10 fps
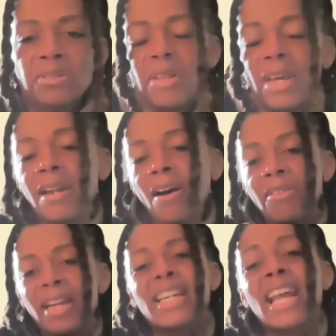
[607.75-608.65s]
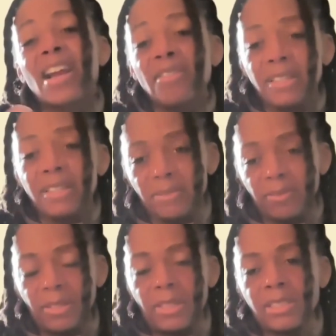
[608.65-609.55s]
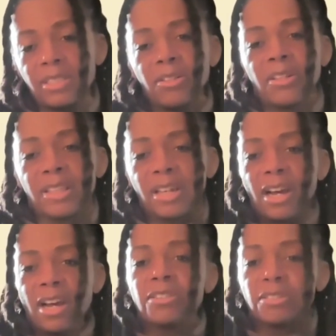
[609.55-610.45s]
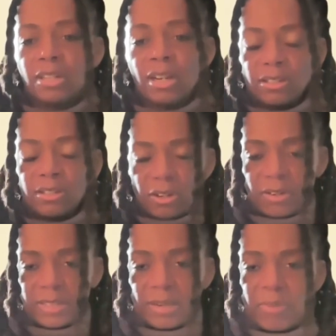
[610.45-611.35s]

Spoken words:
so that all that narrative is still the undercurrent.